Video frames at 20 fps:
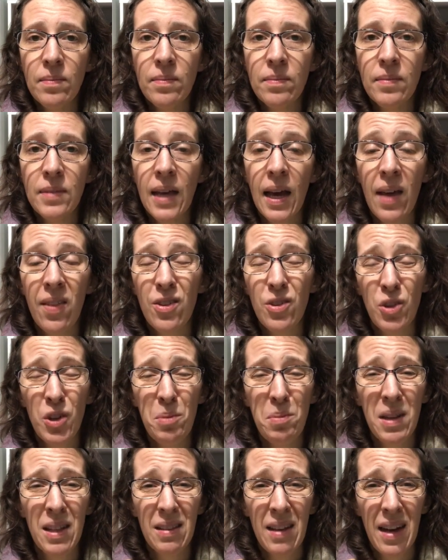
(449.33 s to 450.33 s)
yeah, there's going to
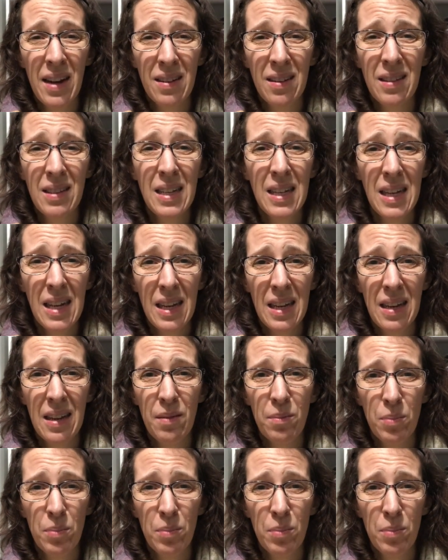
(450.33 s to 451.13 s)
be a lot of cleaning